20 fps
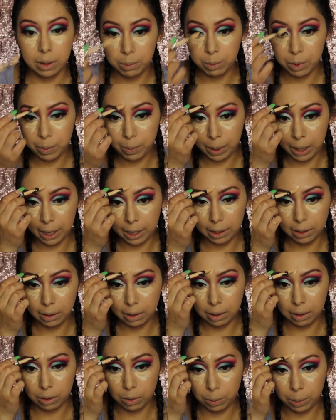I'm applying
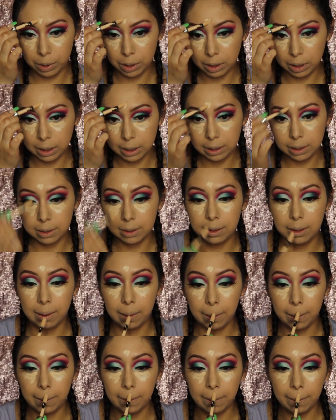a little bit of
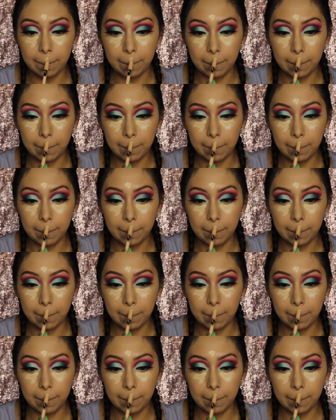concealer,